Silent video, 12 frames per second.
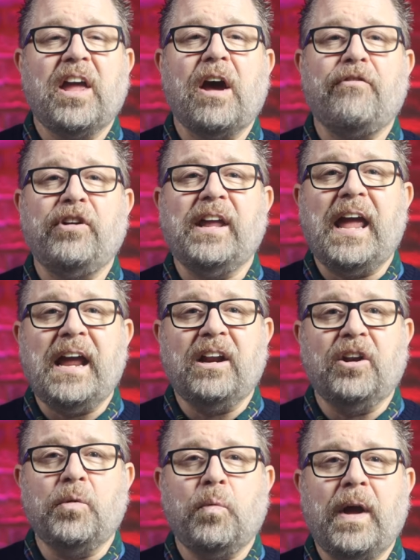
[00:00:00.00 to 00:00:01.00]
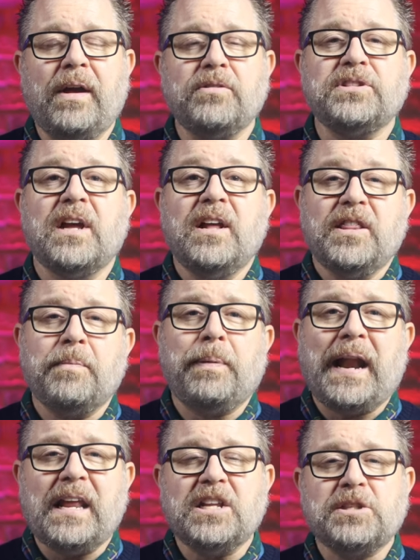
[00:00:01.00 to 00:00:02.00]
and covering England and Wales, the
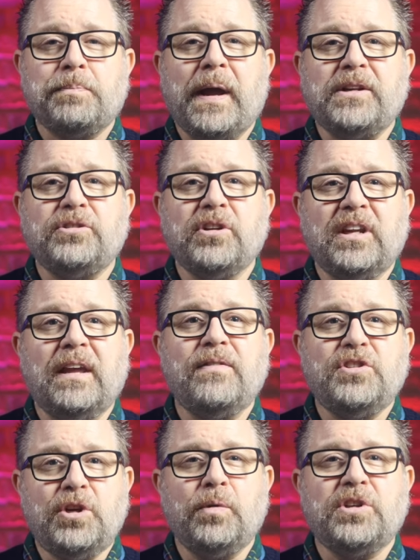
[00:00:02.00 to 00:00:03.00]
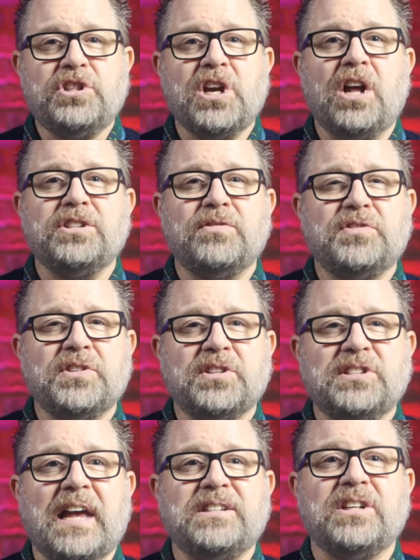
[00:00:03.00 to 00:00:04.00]
Planning Inspectorate gives you a chance of
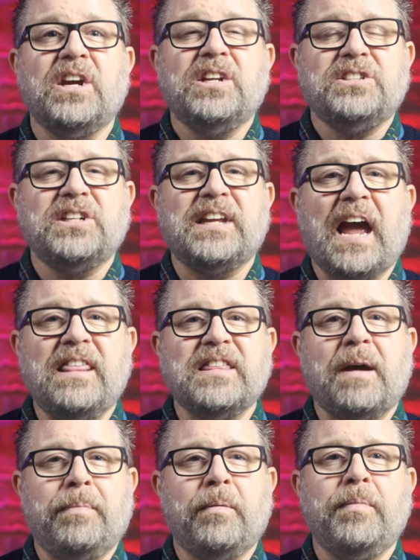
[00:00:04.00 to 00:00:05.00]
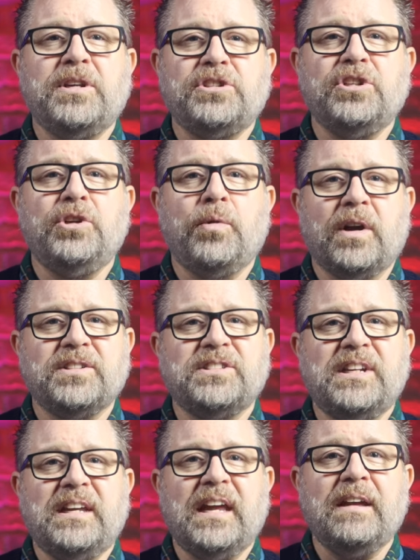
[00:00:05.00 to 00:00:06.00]
success to gain that permission you are
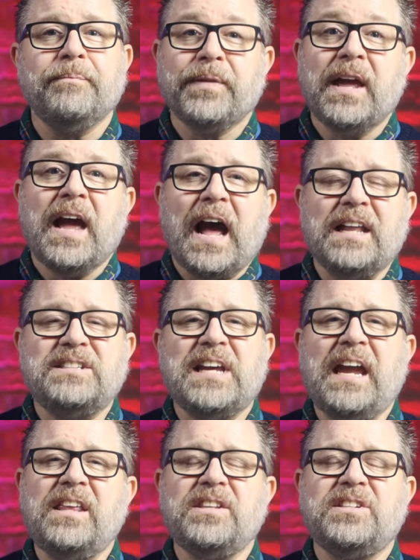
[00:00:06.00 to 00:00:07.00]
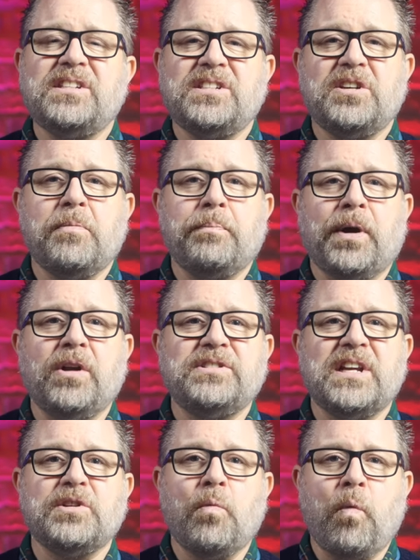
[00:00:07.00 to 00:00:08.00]
seeking and taking the decision
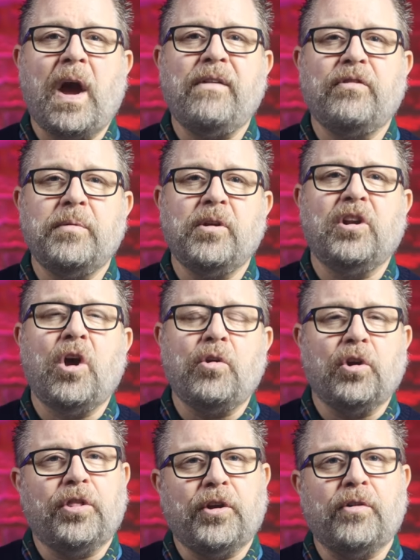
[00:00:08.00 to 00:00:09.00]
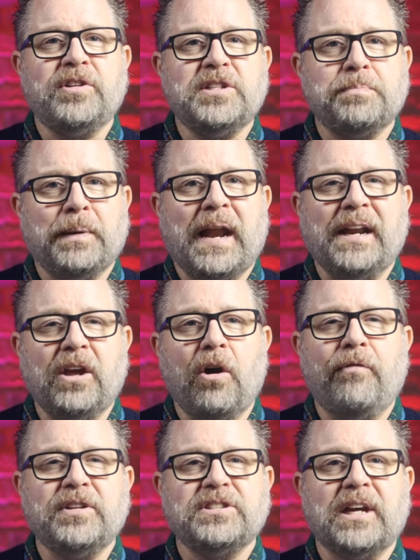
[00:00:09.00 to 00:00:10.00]
process away from your local authority's planning
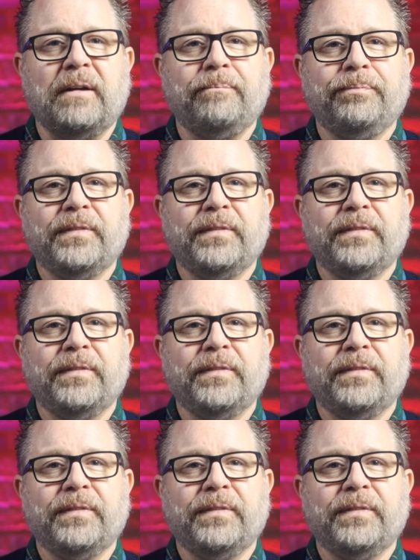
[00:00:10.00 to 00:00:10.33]
officer.